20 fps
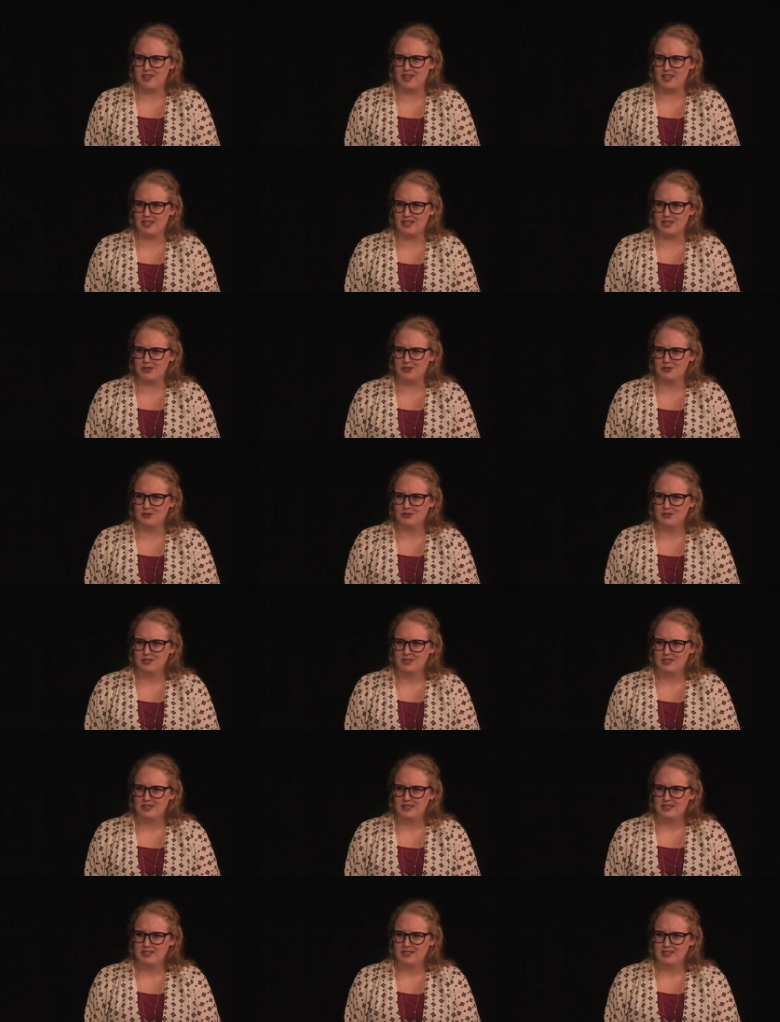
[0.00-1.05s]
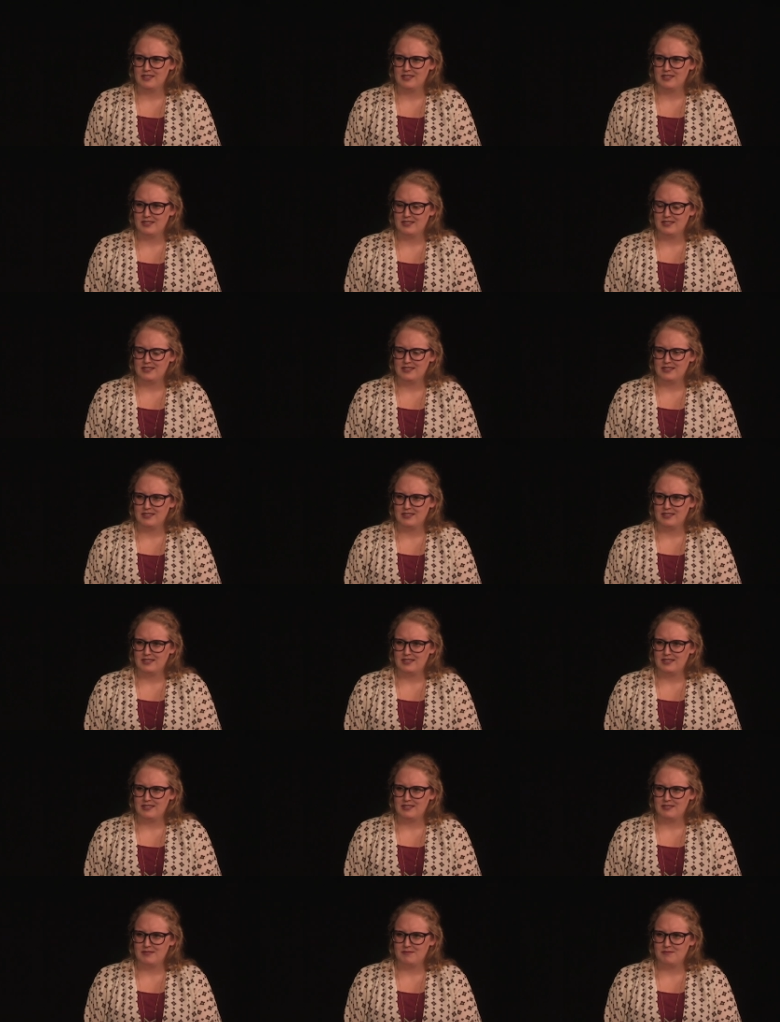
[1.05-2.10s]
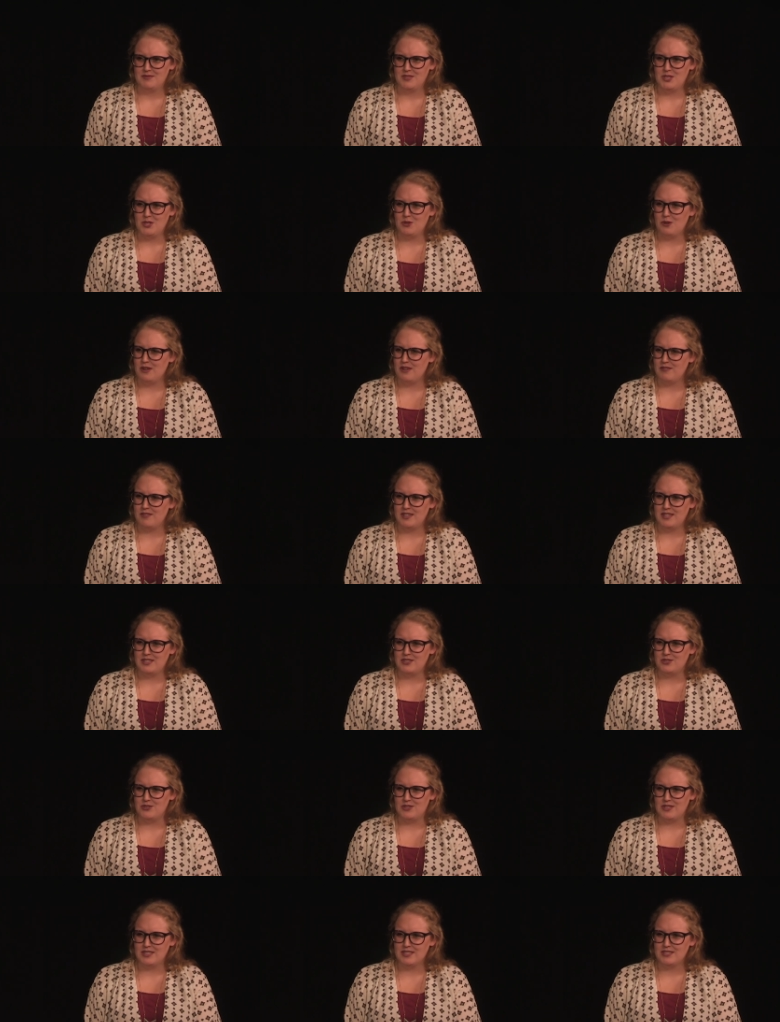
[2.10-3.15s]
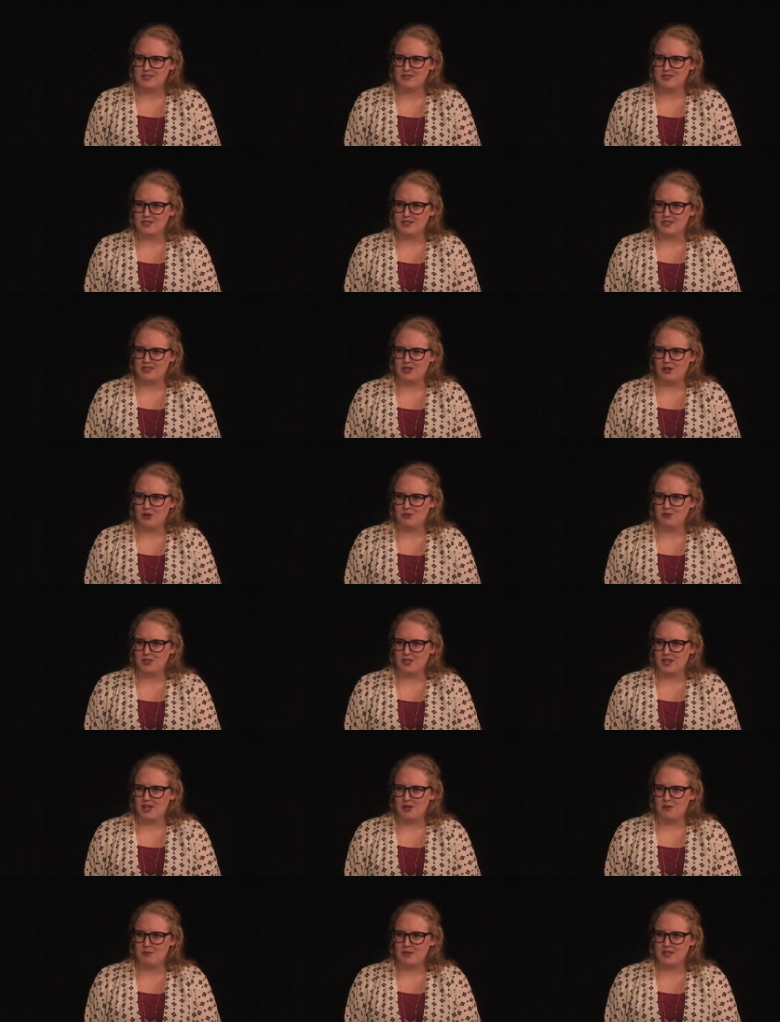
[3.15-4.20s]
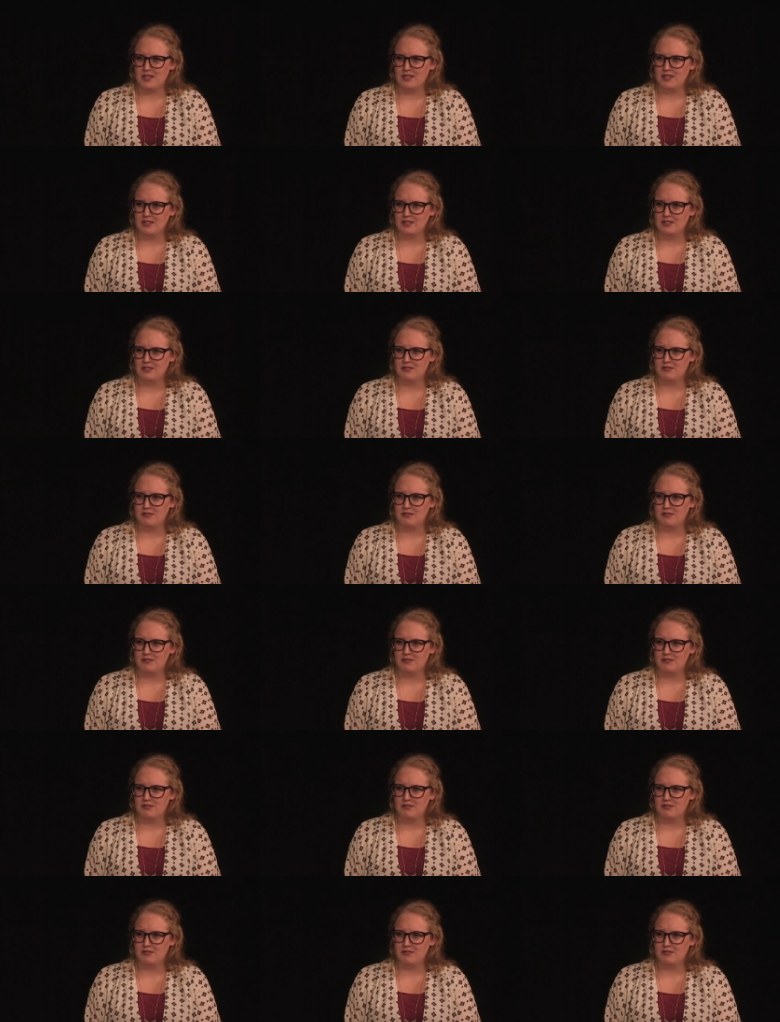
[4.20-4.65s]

follow. Yes, very hard to follow. Do you have any tricks for overcoming